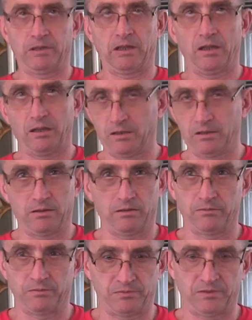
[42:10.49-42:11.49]
uh,
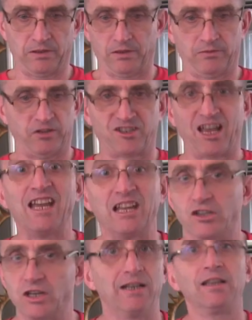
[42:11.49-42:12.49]

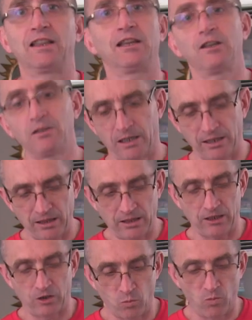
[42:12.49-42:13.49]
sage, anything,
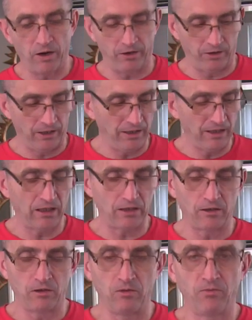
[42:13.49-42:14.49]
anything you want, anything
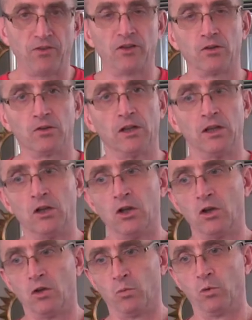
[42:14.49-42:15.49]
that you feel
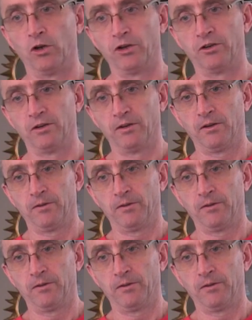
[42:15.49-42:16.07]
would